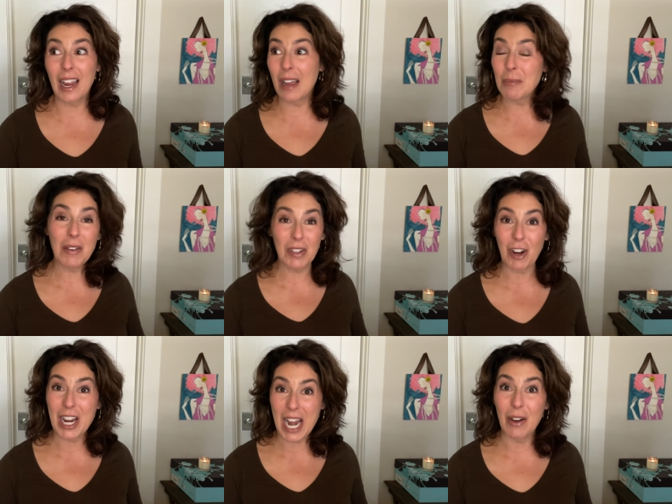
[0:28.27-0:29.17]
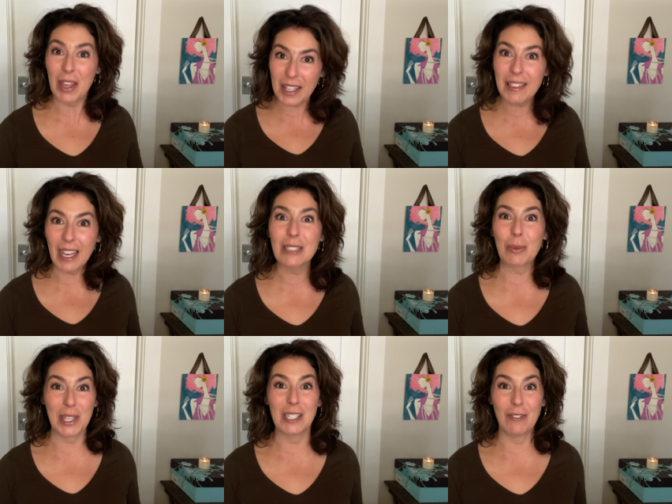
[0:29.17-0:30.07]
I'm loving right now. I think that's
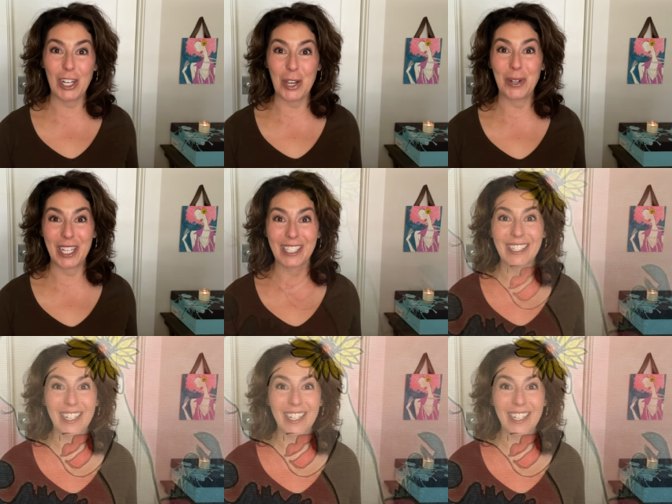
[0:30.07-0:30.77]
what this video is.